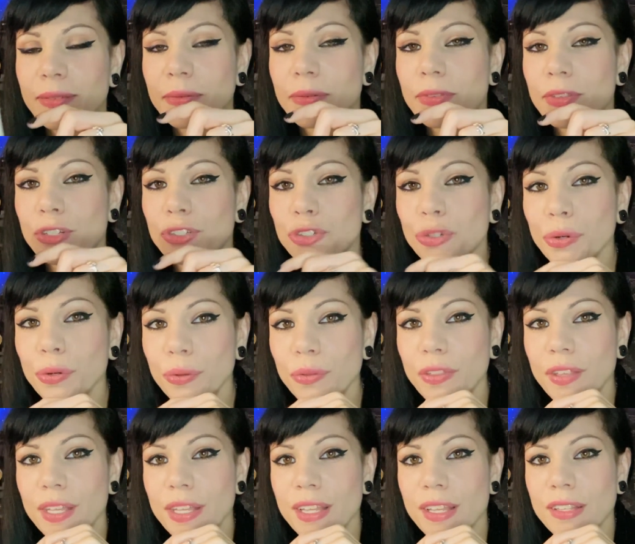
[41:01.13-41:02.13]
The truth
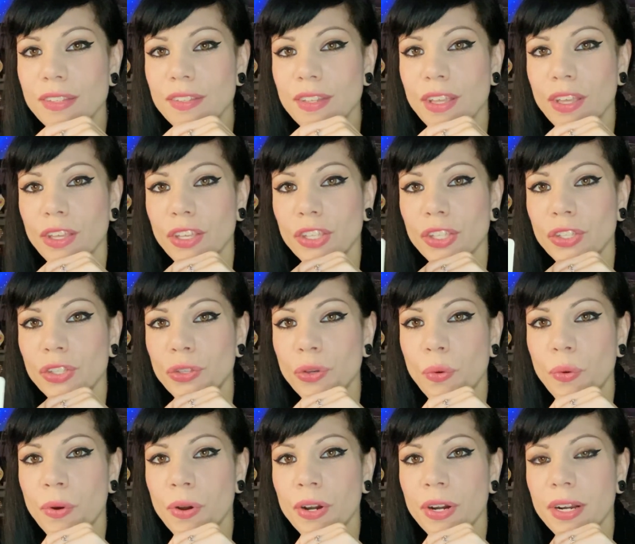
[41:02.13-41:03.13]
is,
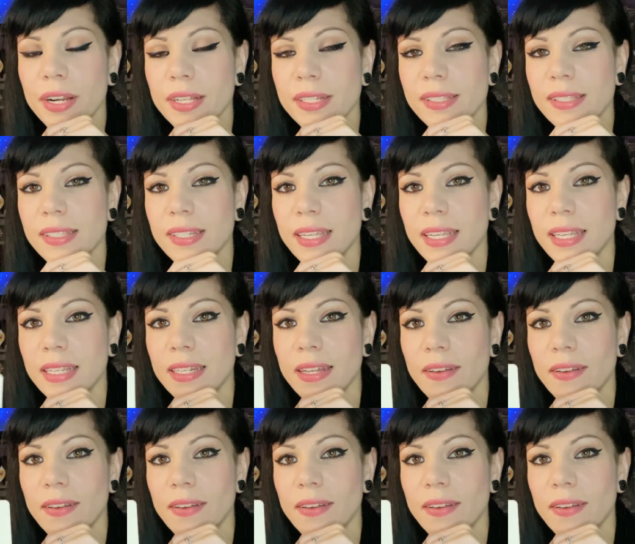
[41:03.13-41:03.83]
you're a seed